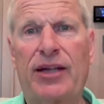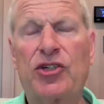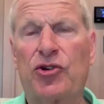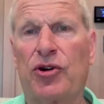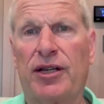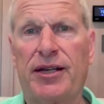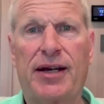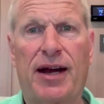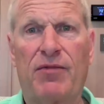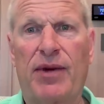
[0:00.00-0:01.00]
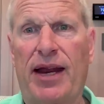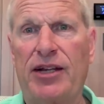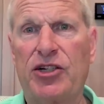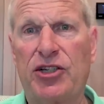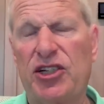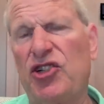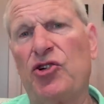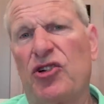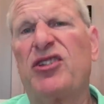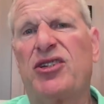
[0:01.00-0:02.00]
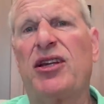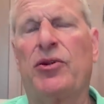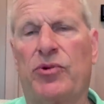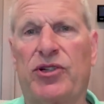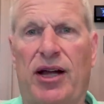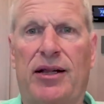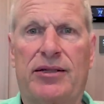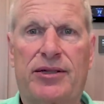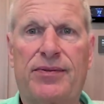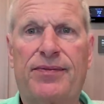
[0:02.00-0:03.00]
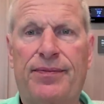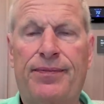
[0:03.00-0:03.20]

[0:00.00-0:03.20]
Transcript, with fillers: externally to government agencies you could see the results